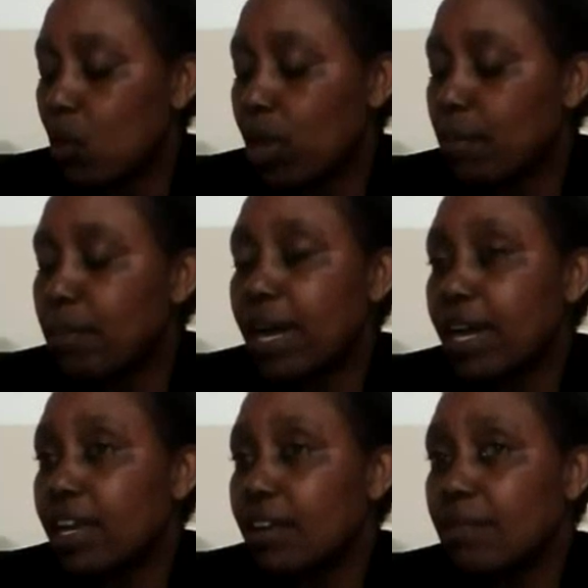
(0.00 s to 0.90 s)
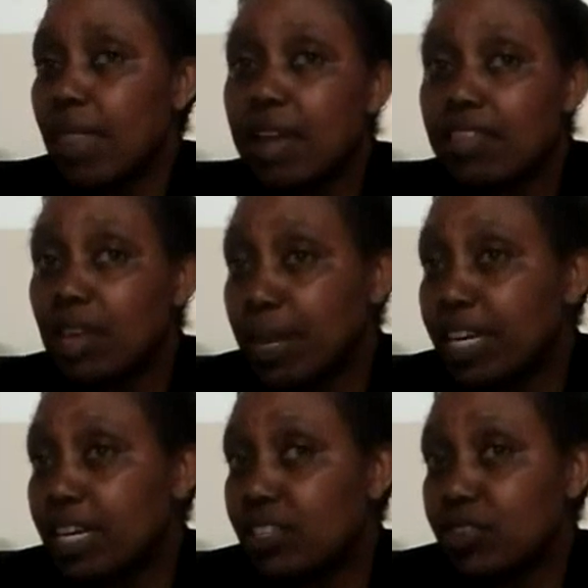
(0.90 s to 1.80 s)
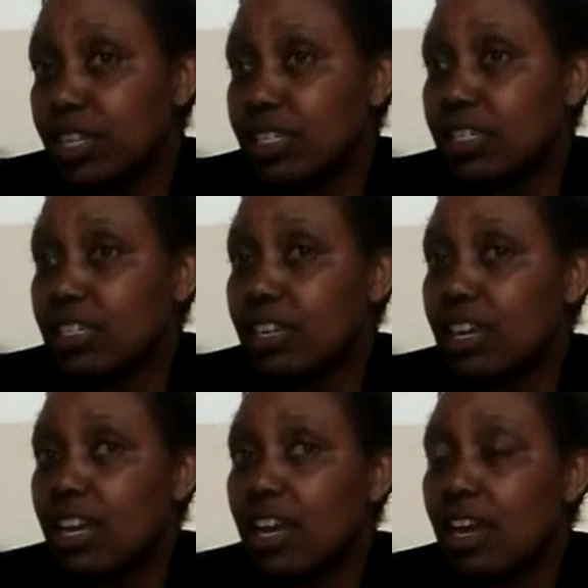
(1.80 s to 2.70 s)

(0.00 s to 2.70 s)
whereby the ministries